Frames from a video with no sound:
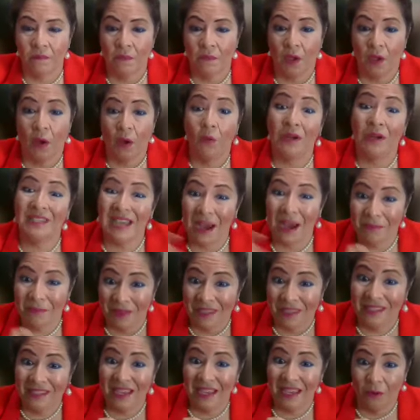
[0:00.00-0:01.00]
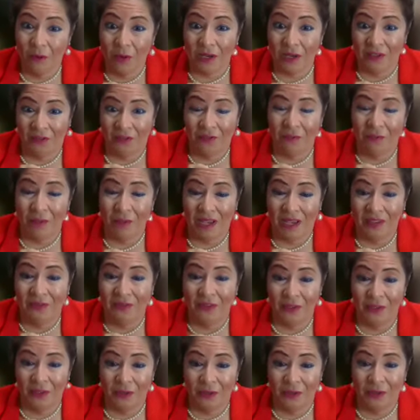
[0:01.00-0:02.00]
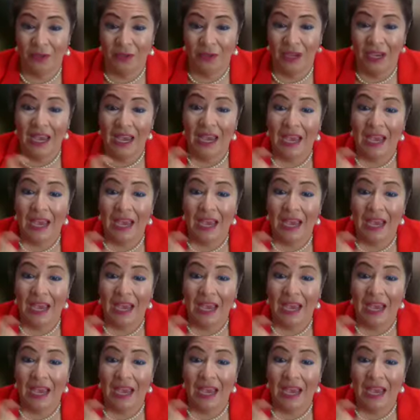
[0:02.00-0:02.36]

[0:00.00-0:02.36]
what time of the day works best for you.